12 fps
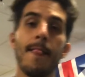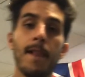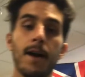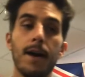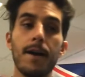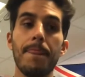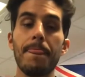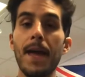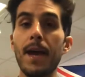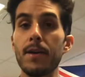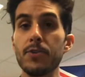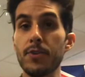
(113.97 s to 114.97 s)
Uh,
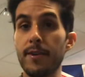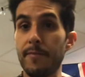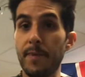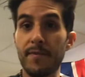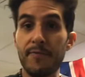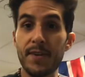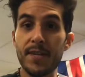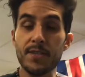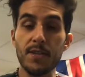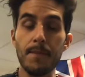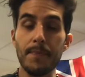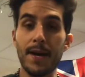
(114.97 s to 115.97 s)
that should have been finished
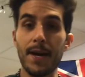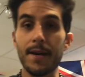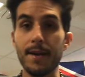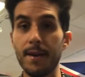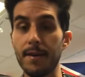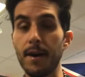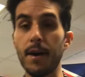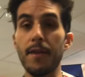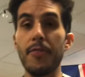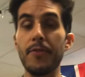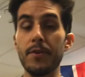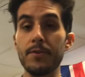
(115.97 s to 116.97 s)
up on uh,
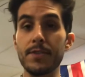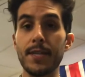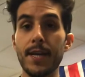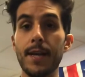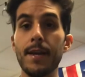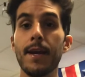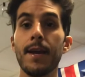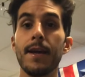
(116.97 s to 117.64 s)
Thursday.